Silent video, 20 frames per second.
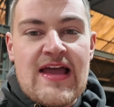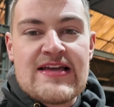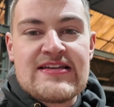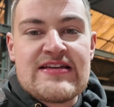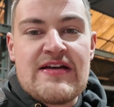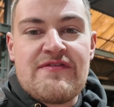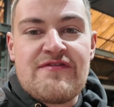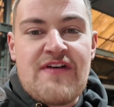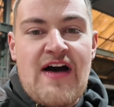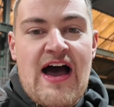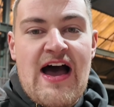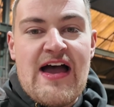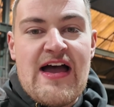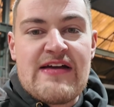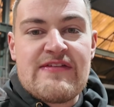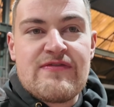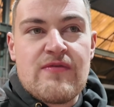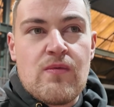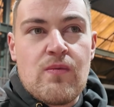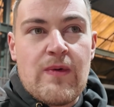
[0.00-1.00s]
said
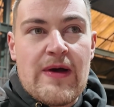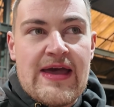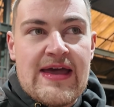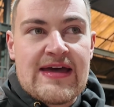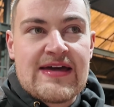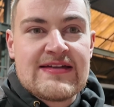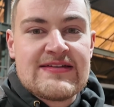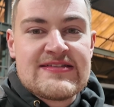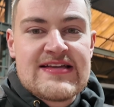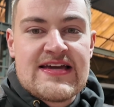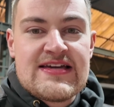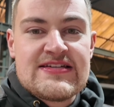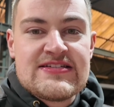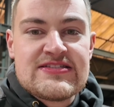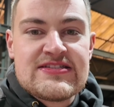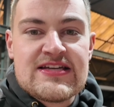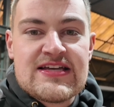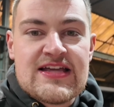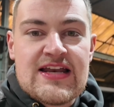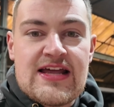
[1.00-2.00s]
5 working days
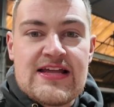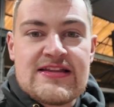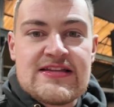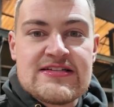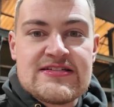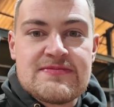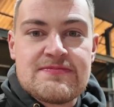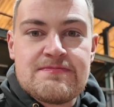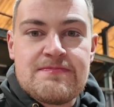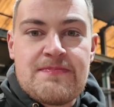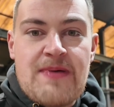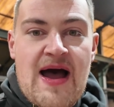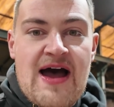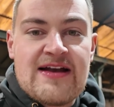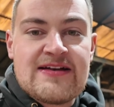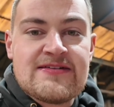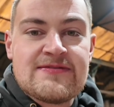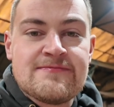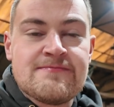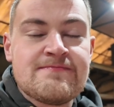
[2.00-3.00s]
to create the
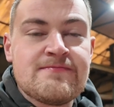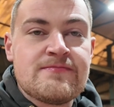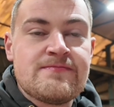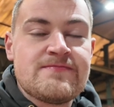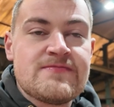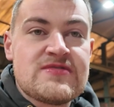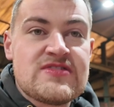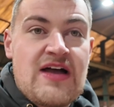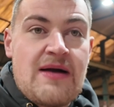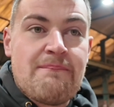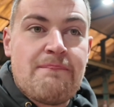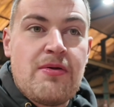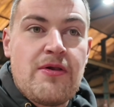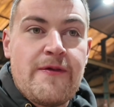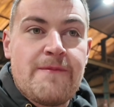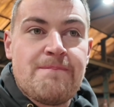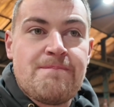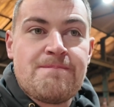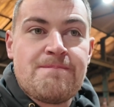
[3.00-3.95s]
pattern sample,